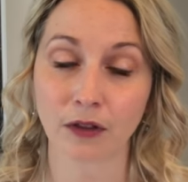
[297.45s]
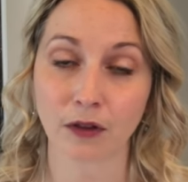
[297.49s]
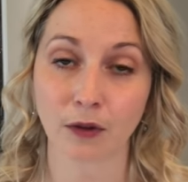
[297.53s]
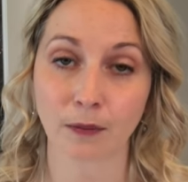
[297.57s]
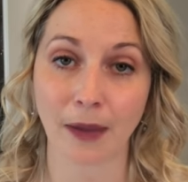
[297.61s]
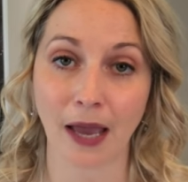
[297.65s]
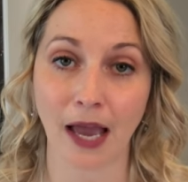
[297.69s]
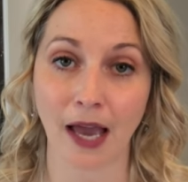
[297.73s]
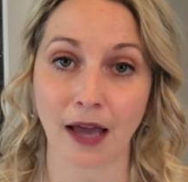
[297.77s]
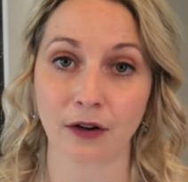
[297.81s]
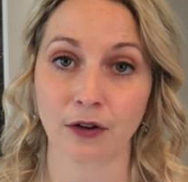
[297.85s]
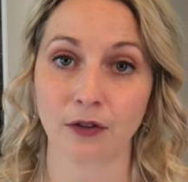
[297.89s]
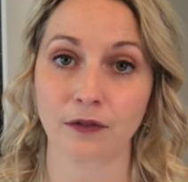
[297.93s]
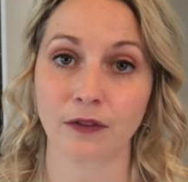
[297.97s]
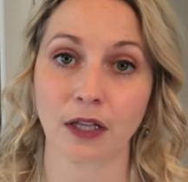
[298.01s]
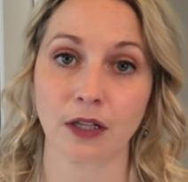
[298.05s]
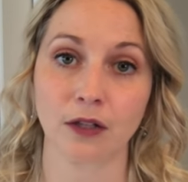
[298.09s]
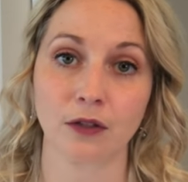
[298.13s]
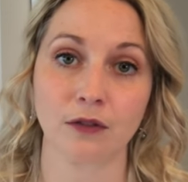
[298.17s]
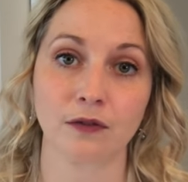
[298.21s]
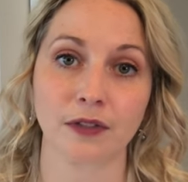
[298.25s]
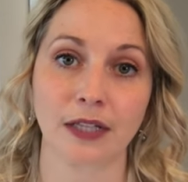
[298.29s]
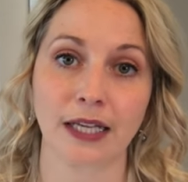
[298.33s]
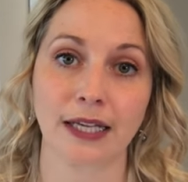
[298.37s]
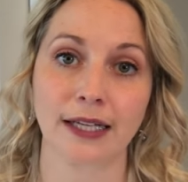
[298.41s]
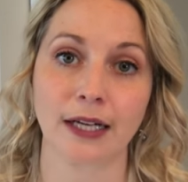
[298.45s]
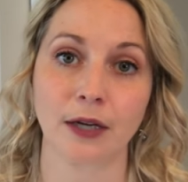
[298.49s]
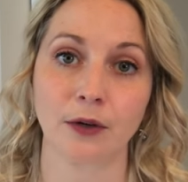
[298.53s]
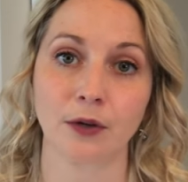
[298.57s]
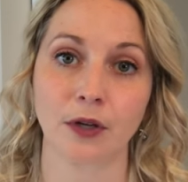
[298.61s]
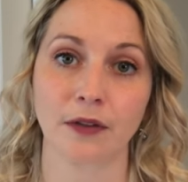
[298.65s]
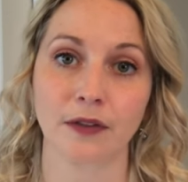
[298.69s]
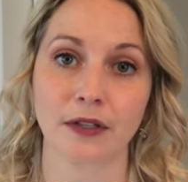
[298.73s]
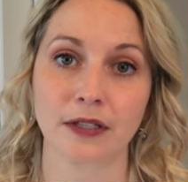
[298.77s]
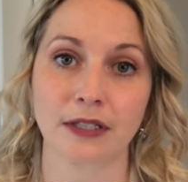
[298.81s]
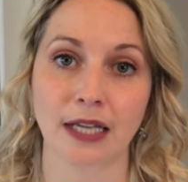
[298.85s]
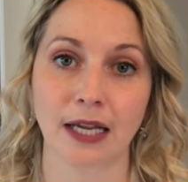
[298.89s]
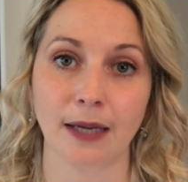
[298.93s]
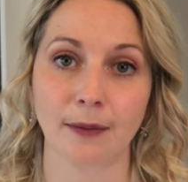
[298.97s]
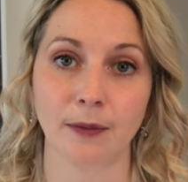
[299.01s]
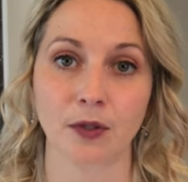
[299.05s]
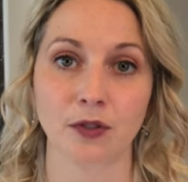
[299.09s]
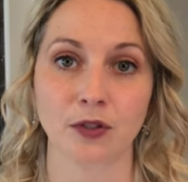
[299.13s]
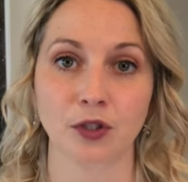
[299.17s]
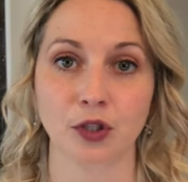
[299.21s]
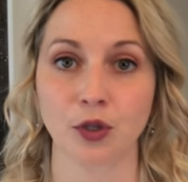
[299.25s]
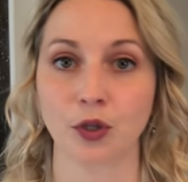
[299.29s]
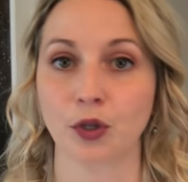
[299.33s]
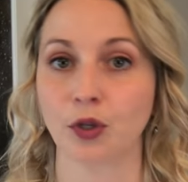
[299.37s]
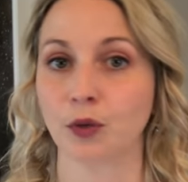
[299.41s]
the pattern that you've laid out on the table
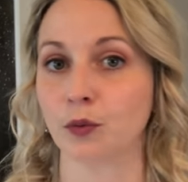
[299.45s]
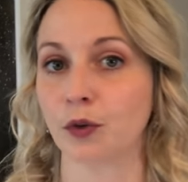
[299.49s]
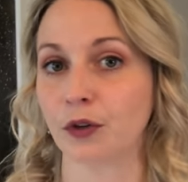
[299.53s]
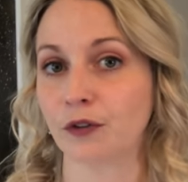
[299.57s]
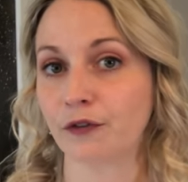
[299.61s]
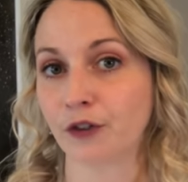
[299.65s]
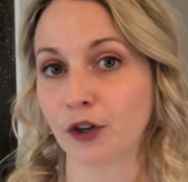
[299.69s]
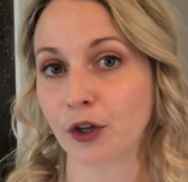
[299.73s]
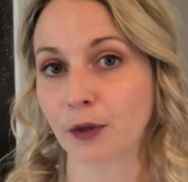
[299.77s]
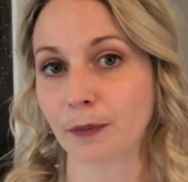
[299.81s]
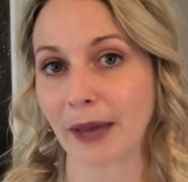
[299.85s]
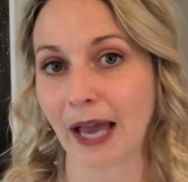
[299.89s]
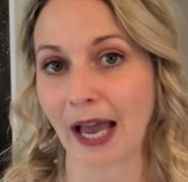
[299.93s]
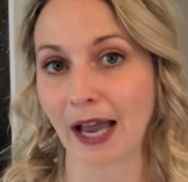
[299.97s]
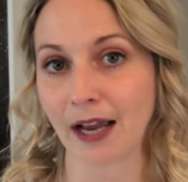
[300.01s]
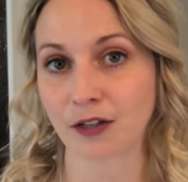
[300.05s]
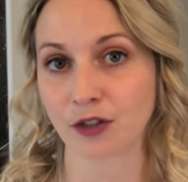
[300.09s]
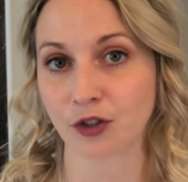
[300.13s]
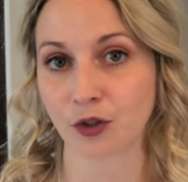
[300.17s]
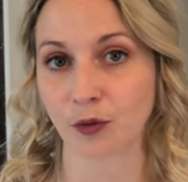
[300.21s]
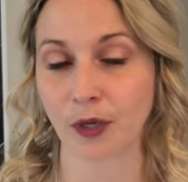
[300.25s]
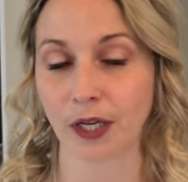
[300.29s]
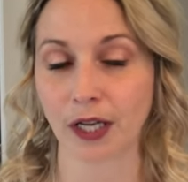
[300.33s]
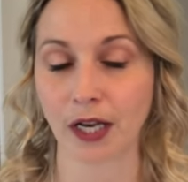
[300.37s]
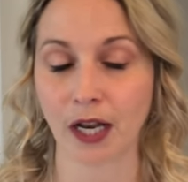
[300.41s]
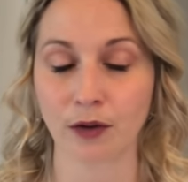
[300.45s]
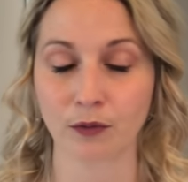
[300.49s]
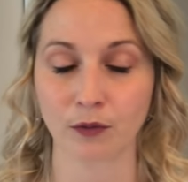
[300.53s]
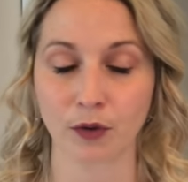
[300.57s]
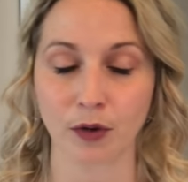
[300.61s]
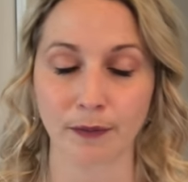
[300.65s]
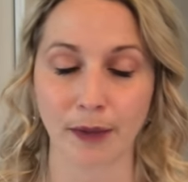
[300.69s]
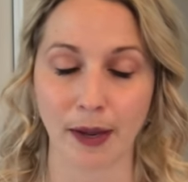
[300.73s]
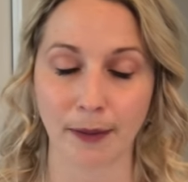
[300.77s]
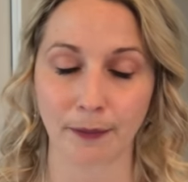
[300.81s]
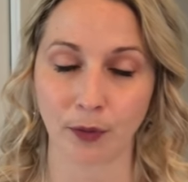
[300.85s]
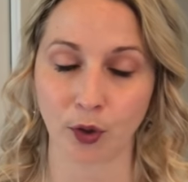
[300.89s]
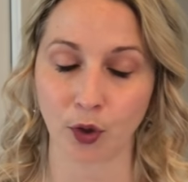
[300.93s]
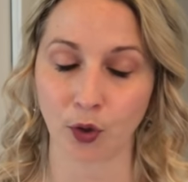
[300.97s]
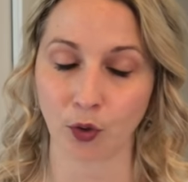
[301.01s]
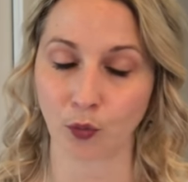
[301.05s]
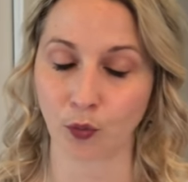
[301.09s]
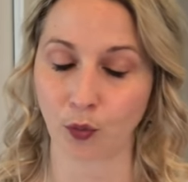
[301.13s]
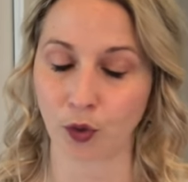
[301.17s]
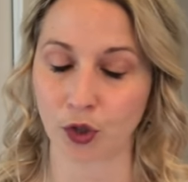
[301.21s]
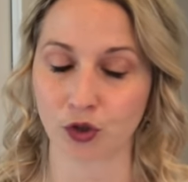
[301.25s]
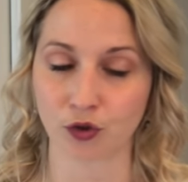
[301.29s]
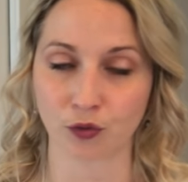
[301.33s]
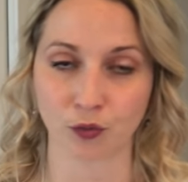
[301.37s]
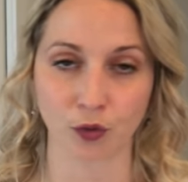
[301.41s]
so you can refer back to it and remember
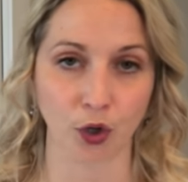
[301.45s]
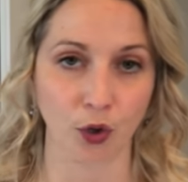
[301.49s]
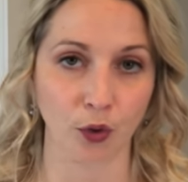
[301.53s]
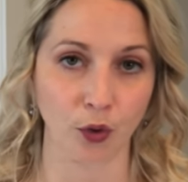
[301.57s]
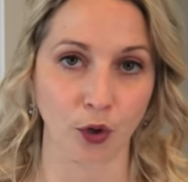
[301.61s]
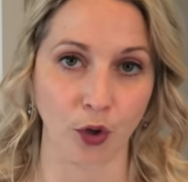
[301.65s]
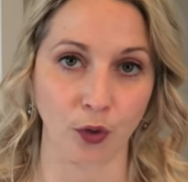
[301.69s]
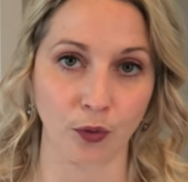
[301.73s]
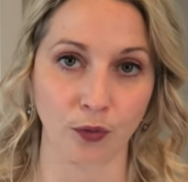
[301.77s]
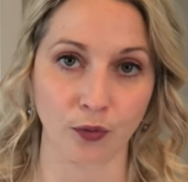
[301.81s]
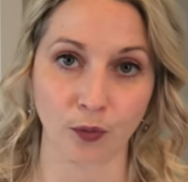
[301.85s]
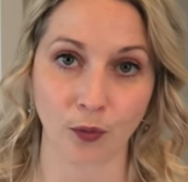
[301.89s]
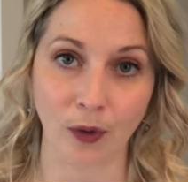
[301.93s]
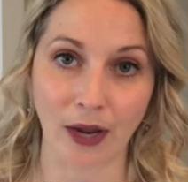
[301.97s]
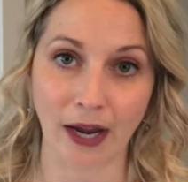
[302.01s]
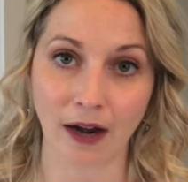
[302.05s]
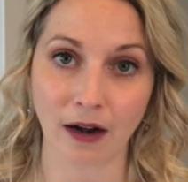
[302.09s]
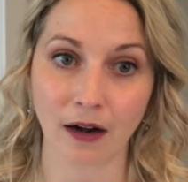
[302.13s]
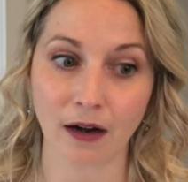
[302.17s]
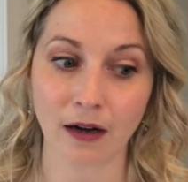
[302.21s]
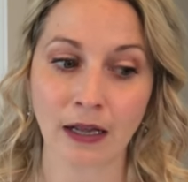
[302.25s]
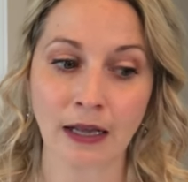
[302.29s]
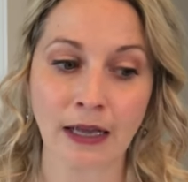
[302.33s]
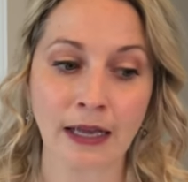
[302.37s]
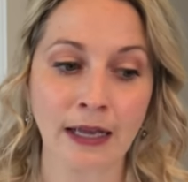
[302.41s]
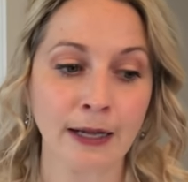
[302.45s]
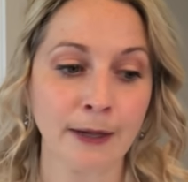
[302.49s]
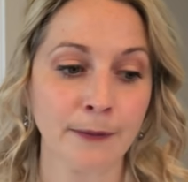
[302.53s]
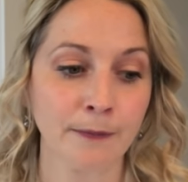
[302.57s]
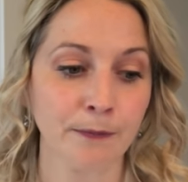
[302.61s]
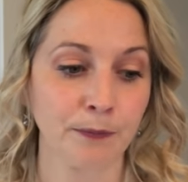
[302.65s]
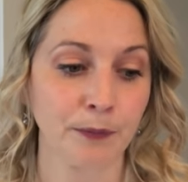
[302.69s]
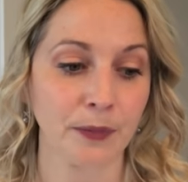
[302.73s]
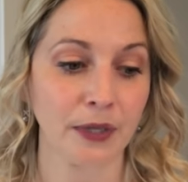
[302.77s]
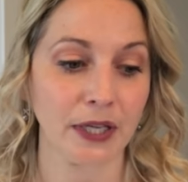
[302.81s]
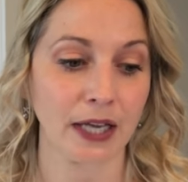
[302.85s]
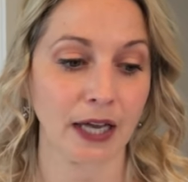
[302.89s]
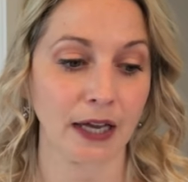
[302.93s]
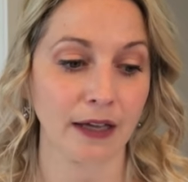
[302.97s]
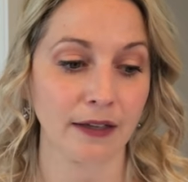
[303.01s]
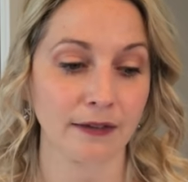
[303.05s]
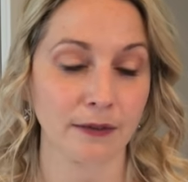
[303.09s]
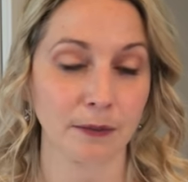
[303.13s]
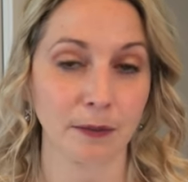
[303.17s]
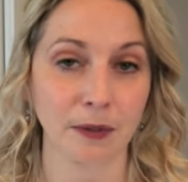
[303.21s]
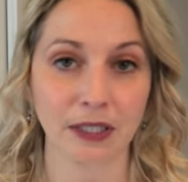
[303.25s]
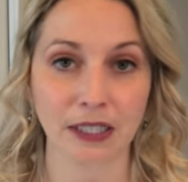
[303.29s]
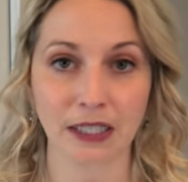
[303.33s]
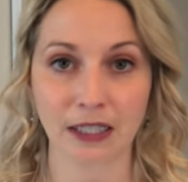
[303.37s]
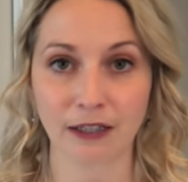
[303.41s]
which row goes where because
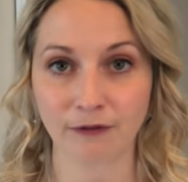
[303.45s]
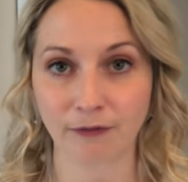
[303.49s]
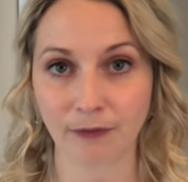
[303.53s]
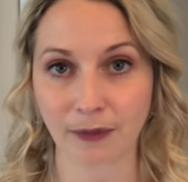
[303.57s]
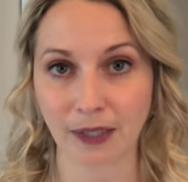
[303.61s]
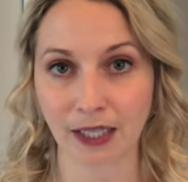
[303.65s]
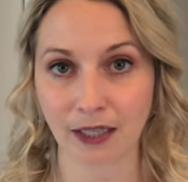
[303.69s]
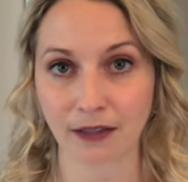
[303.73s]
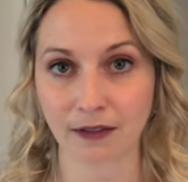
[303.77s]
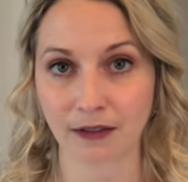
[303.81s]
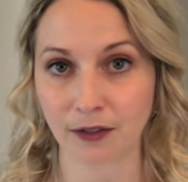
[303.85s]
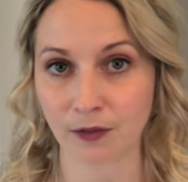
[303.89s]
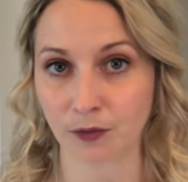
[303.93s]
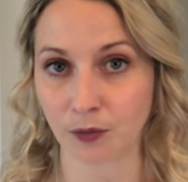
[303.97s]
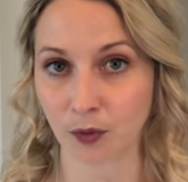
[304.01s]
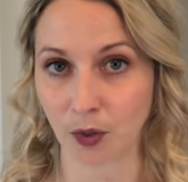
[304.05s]
believe me, these